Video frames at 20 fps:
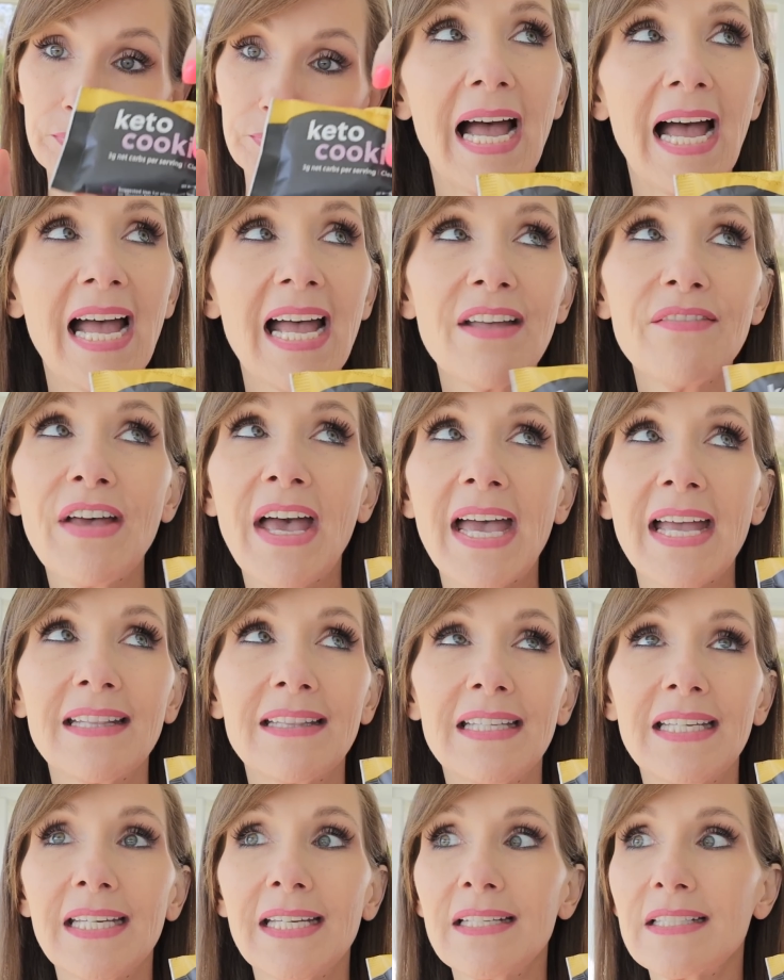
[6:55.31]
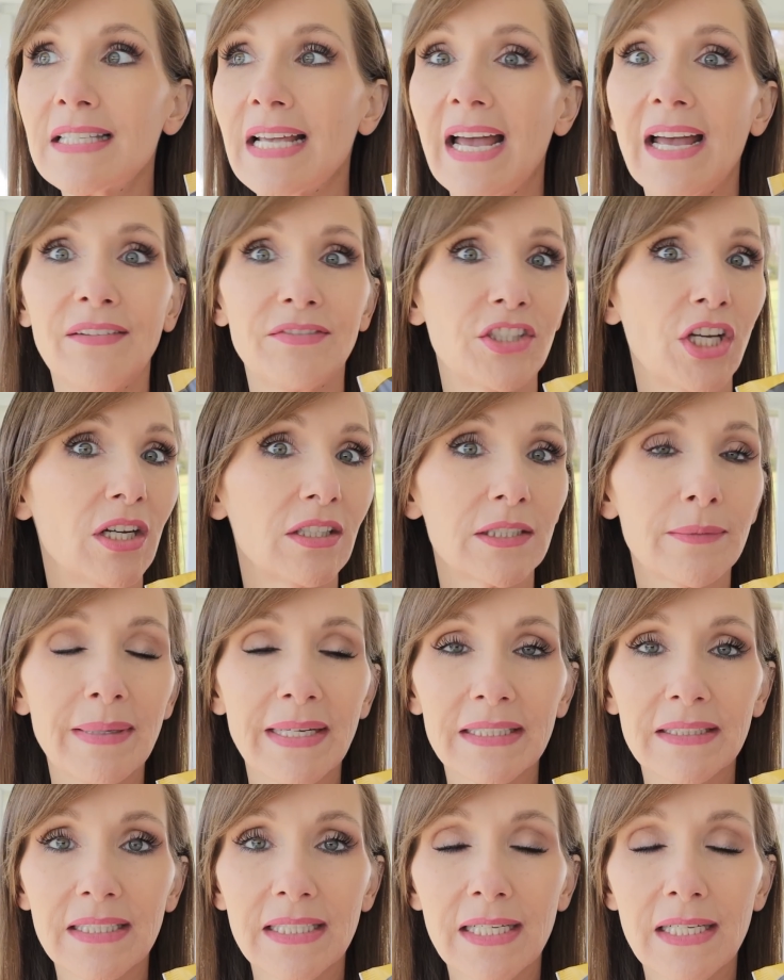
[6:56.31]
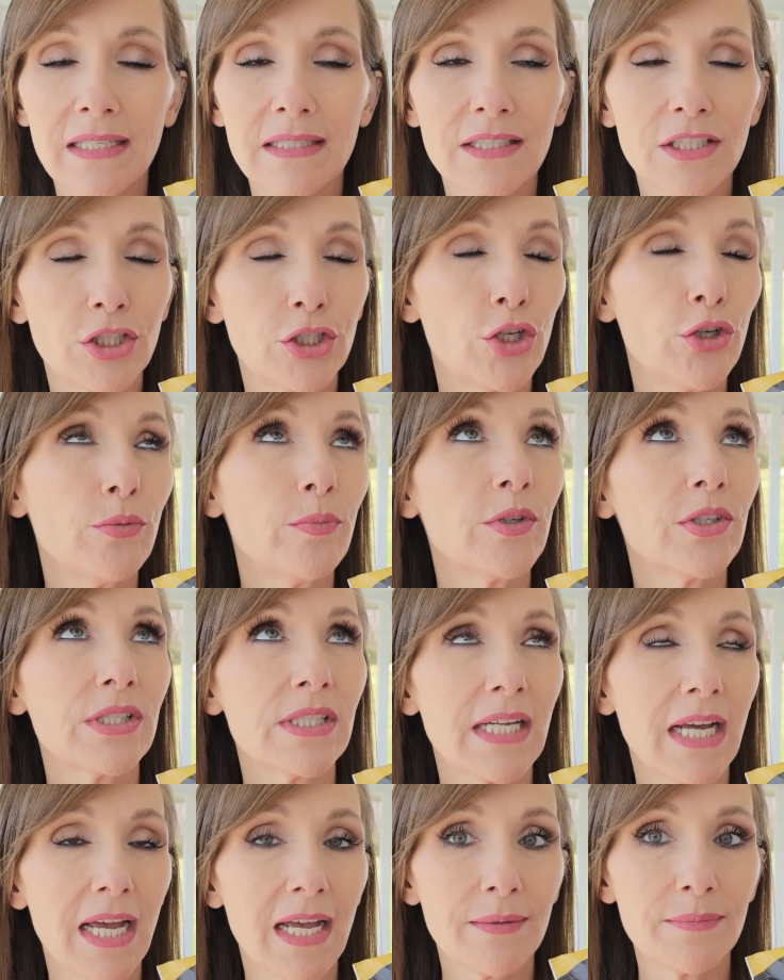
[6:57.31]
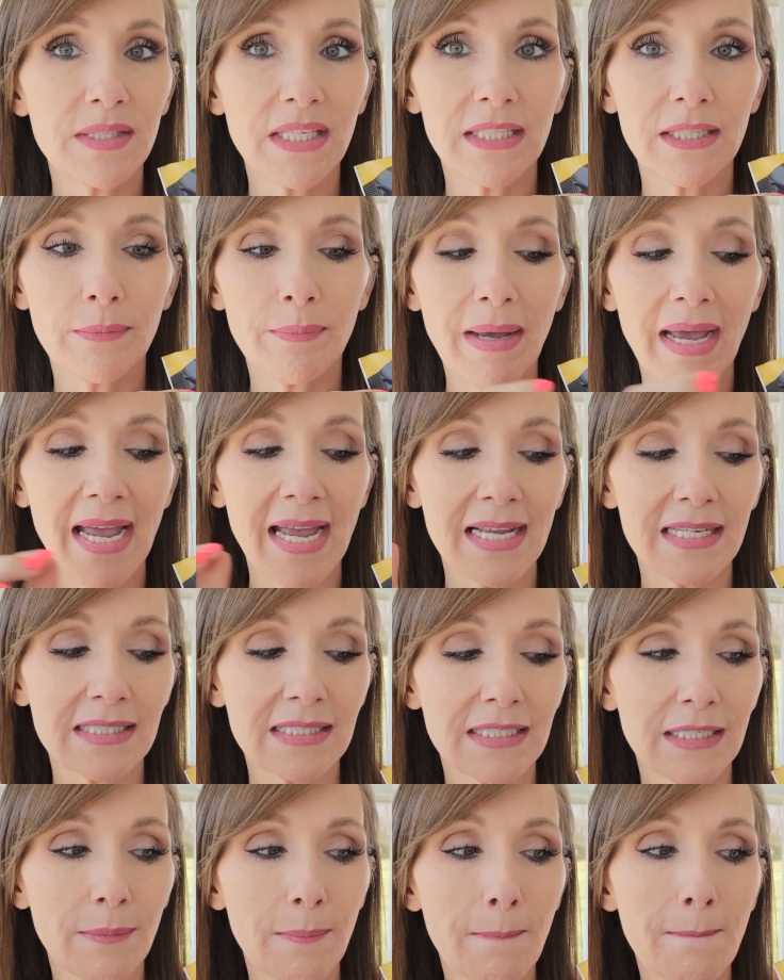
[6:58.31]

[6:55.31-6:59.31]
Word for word: I've had these, I've talked about these numerous times in the past.